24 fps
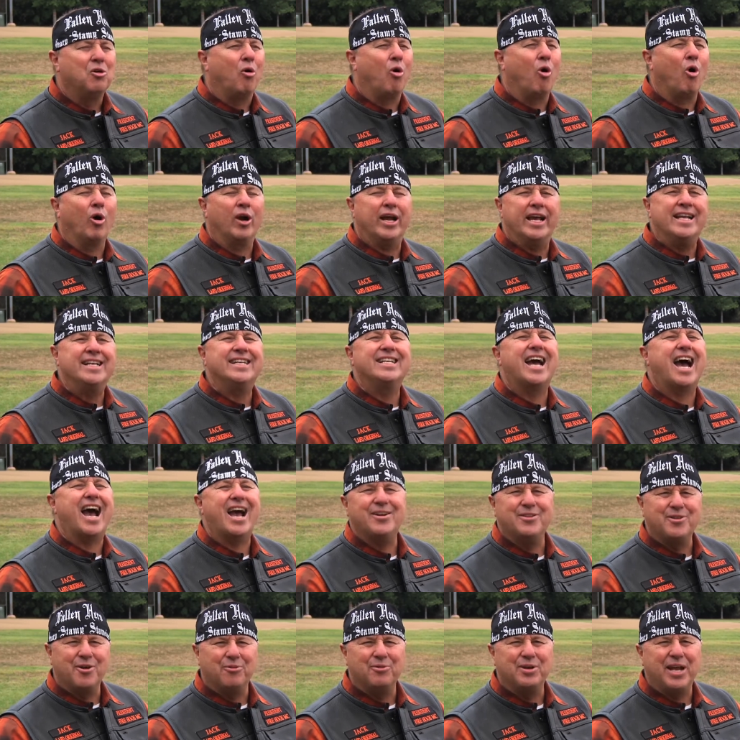or
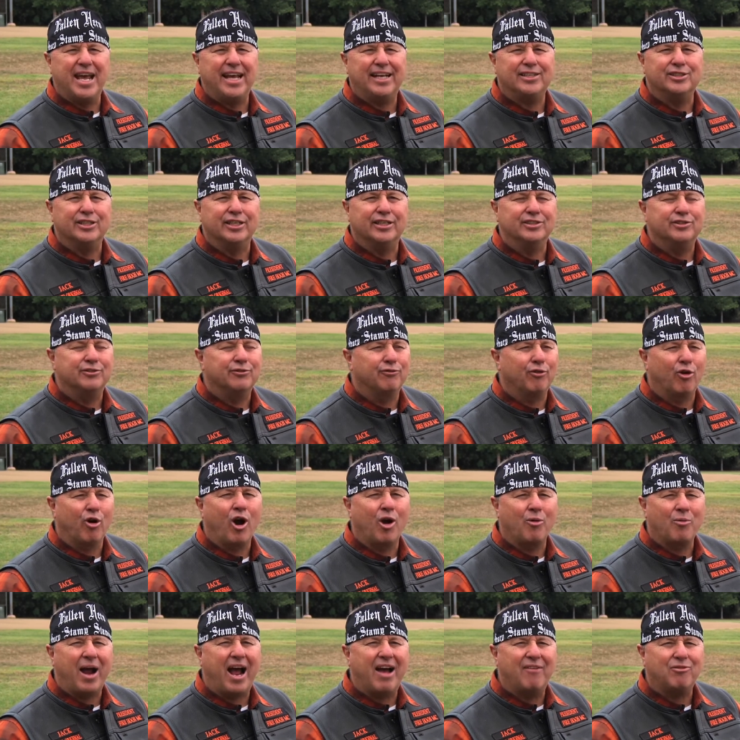in-kind donations for
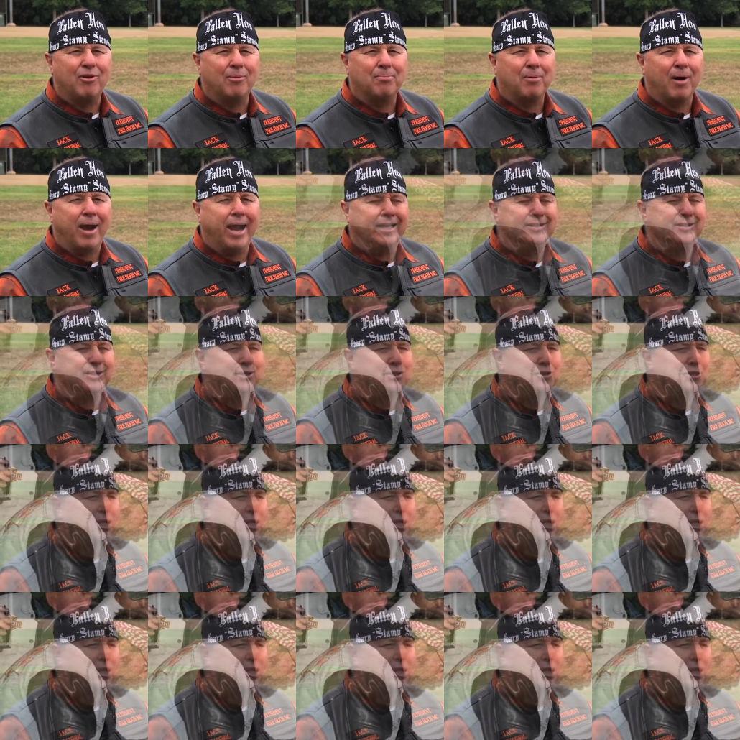our raffle prizes.